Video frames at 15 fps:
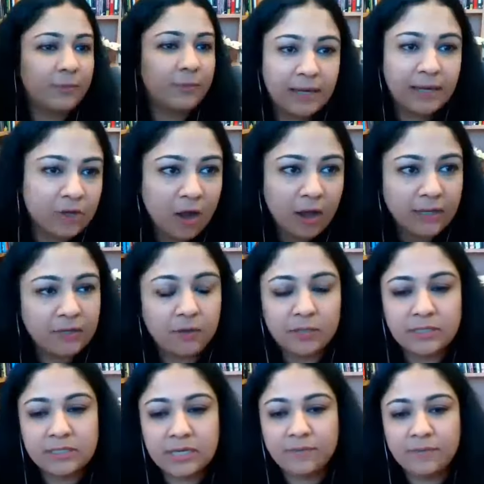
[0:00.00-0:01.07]
when I talk and all
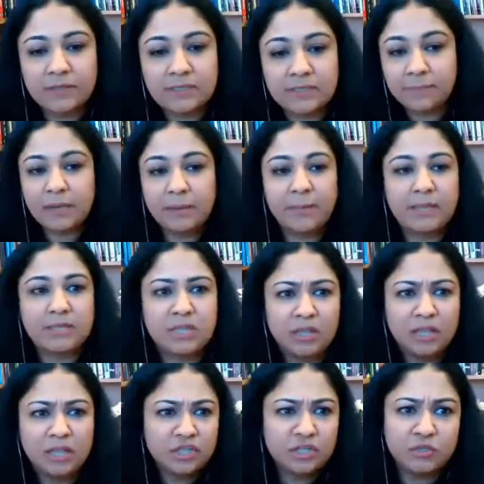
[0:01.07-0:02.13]
this stuff, and somebody might say,
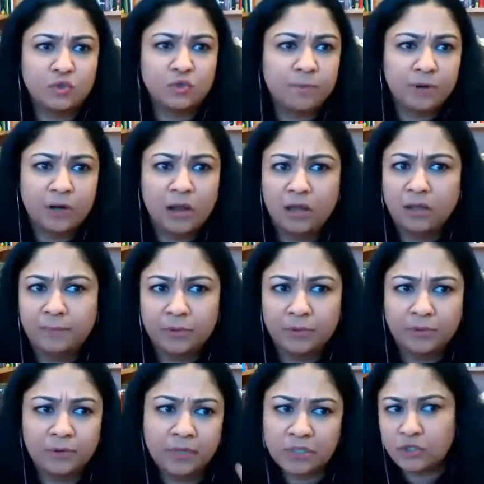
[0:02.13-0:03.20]
like, she's super
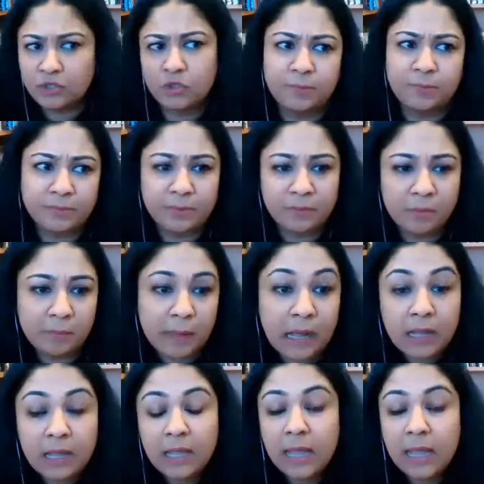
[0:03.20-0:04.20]
hyper and she's super blah blah blah.